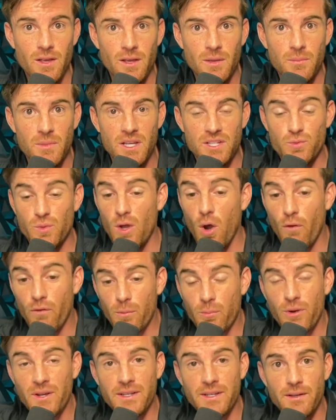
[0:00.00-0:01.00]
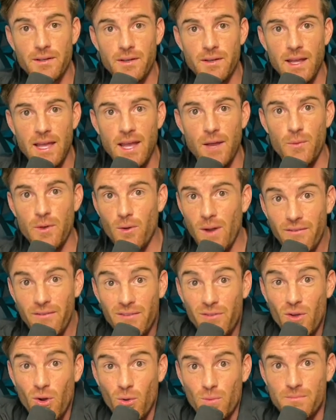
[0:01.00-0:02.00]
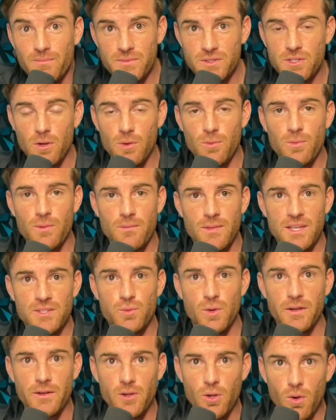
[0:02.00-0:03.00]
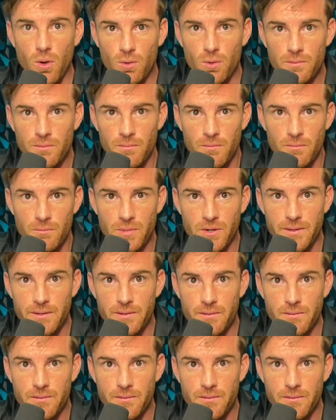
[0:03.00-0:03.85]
because we overprinted and we don't have enough gold. So guess what? No gold, period.